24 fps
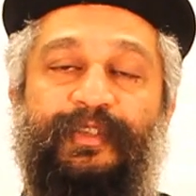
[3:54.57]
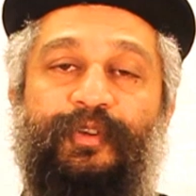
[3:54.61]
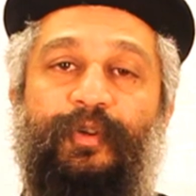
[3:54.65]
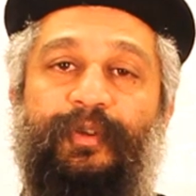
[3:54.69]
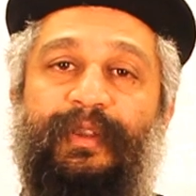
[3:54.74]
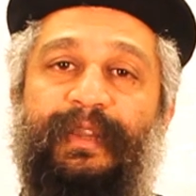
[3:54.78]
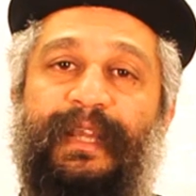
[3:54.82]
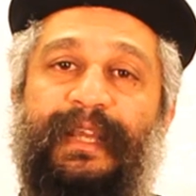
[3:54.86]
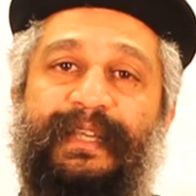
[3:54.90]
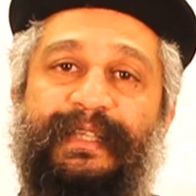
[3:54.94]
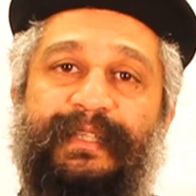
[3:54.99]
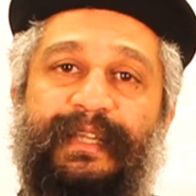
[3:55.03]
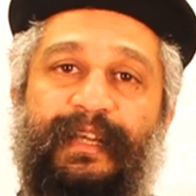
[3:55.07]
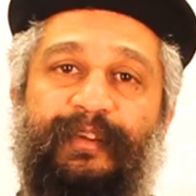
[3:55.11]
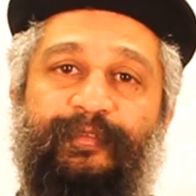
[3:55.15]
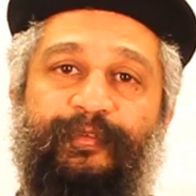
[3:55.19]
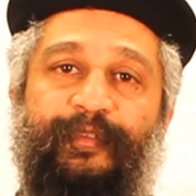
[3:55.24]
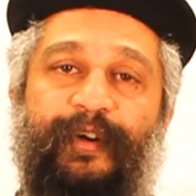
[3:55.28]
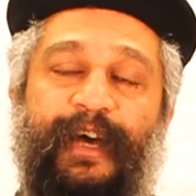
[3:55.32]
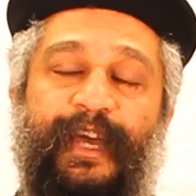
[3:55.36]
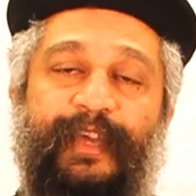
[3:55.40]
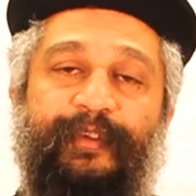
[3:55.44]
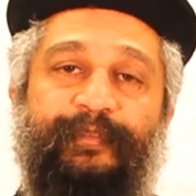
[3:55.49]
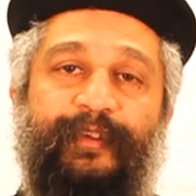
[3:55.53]
not less than
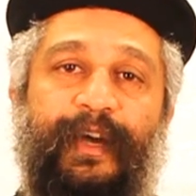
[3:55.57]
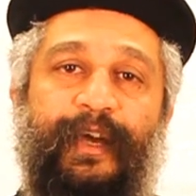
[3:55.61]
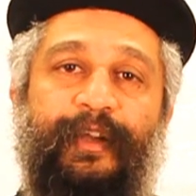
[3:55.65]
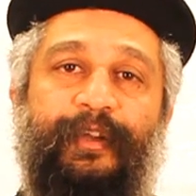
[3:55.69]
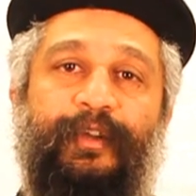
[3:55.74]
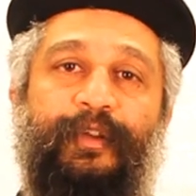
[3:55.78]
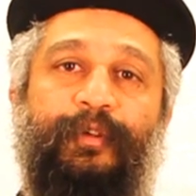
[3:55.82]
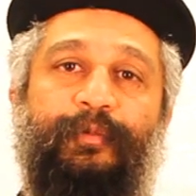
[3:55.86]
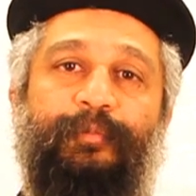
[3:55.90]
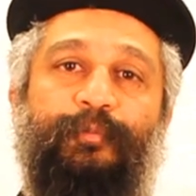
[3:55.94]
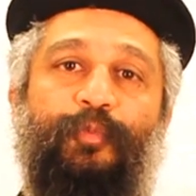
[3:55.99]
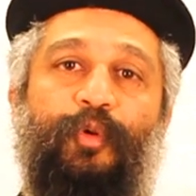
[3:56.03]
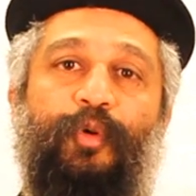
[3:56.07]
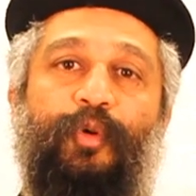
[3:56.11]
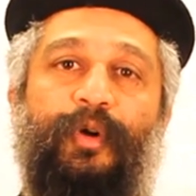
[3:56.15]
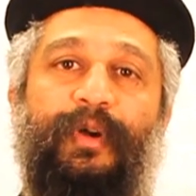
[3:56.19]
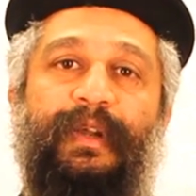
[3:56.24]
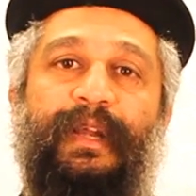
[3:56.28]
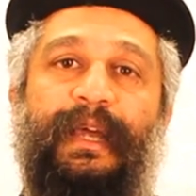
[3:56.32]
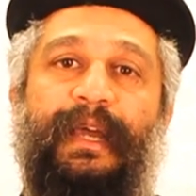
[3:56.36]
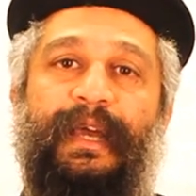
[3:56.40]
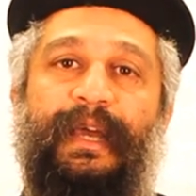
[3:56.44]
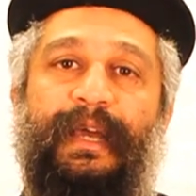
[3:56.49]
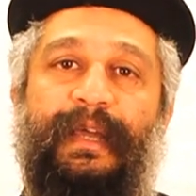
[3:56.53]
5 and not more